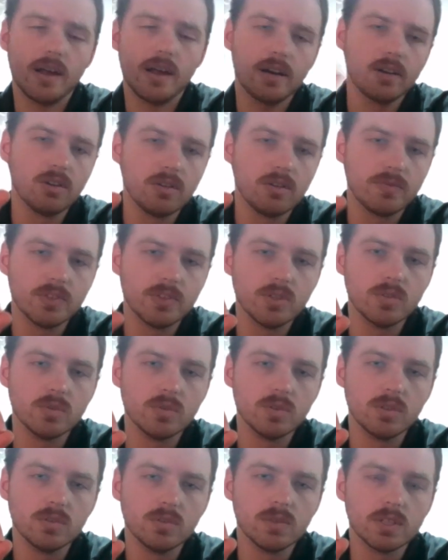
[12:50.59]
I don't know if
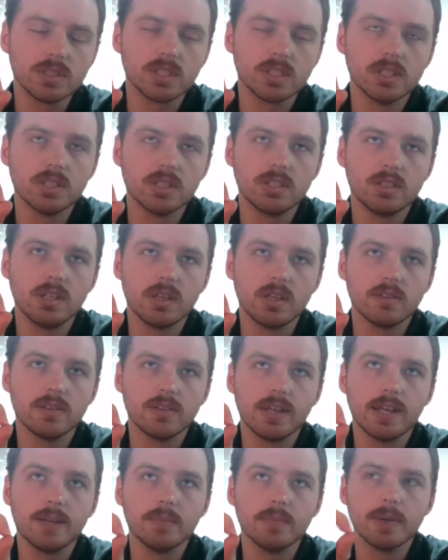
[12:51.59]
you listened the other
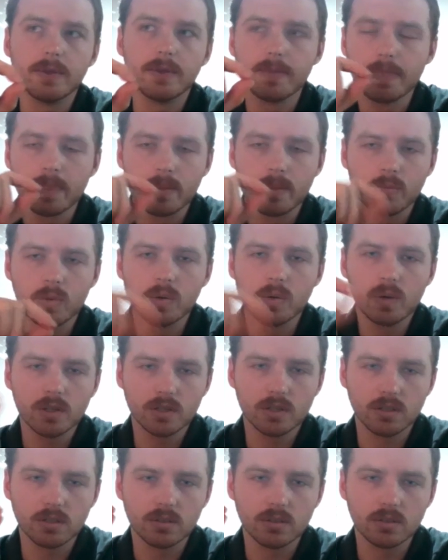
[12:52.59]
day, but we were
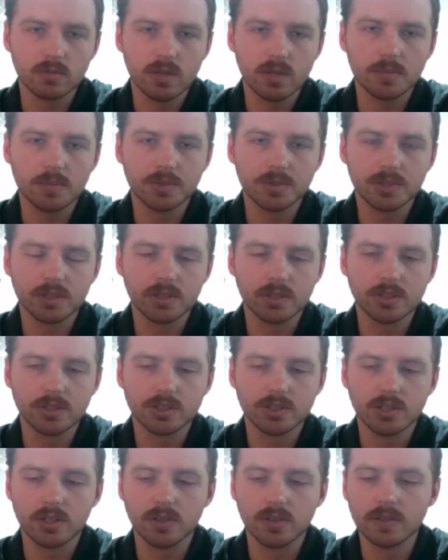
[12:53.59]
on the Rob Schilling
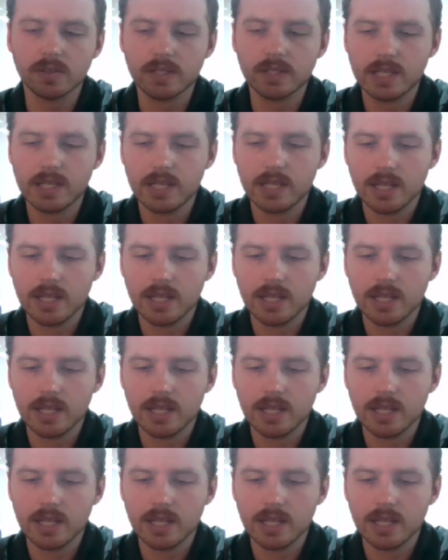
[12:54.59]
show,